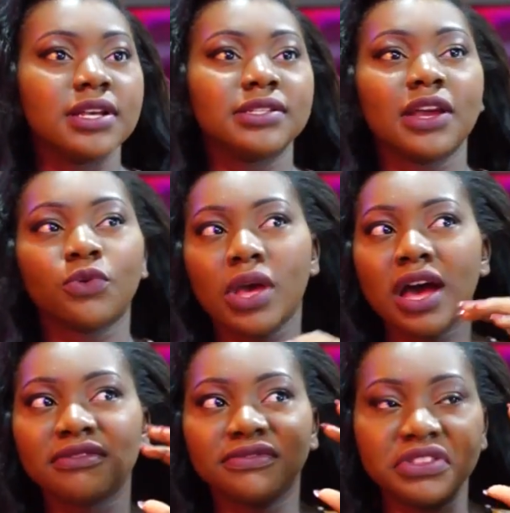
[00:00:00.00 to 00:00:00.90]
It's like we
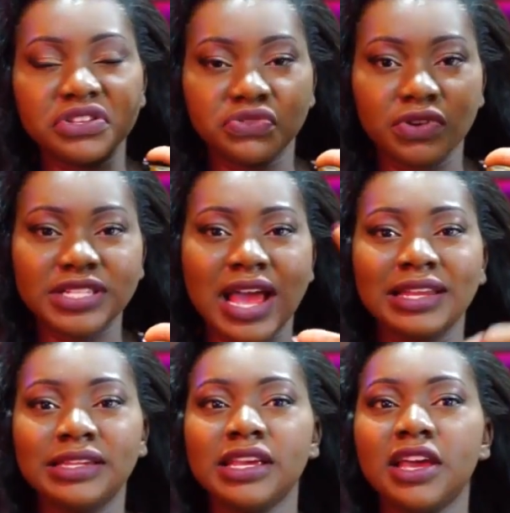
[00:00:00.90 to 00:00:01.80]
have this great
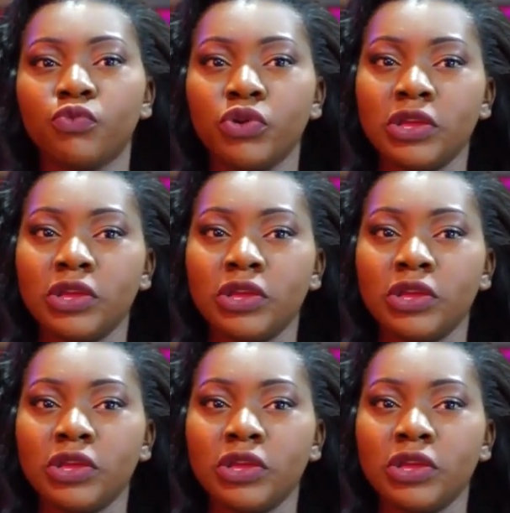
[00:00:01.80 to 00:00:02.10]
idea.